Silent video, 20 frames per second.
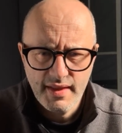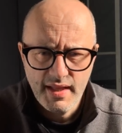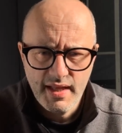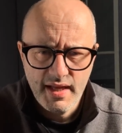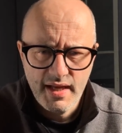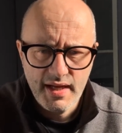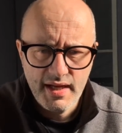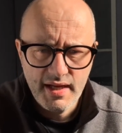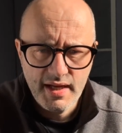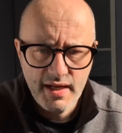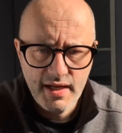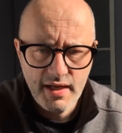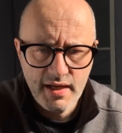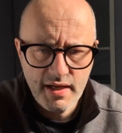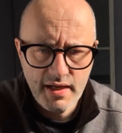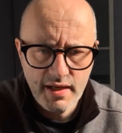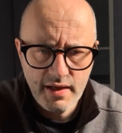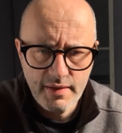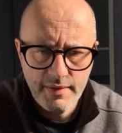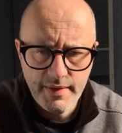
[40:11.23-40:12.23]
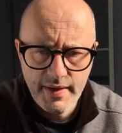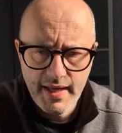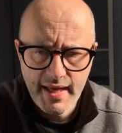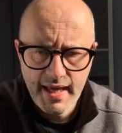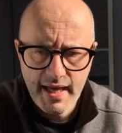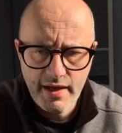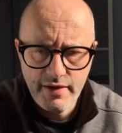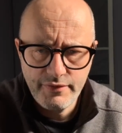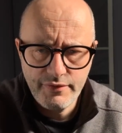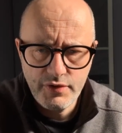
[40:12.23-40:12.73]

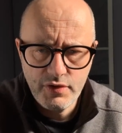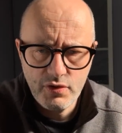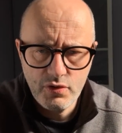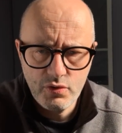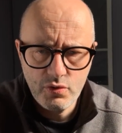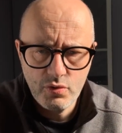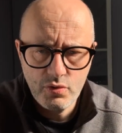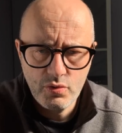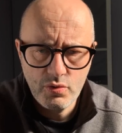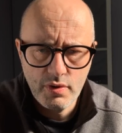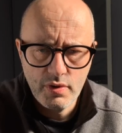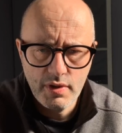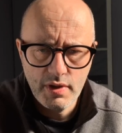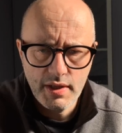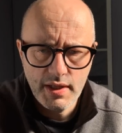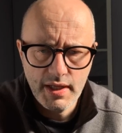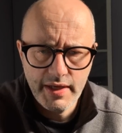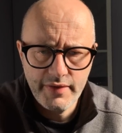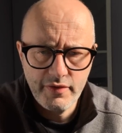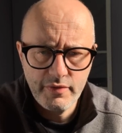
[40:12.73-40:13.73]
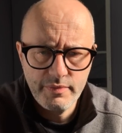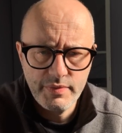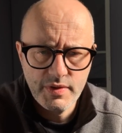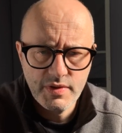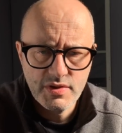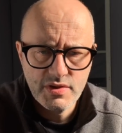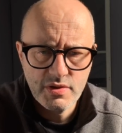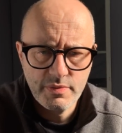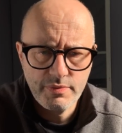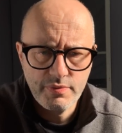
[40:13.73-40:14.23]
Have you ever been
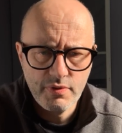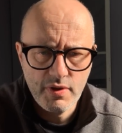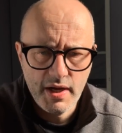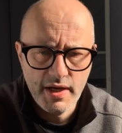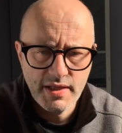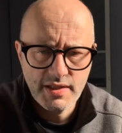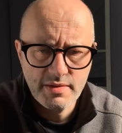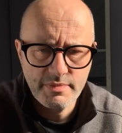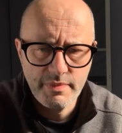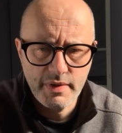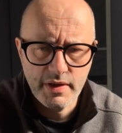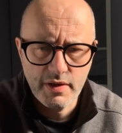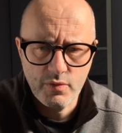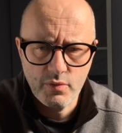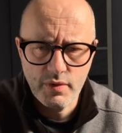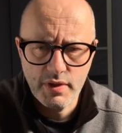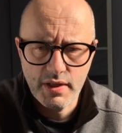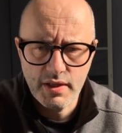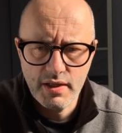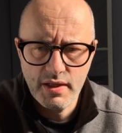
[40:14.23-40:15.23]
surprised by a rig?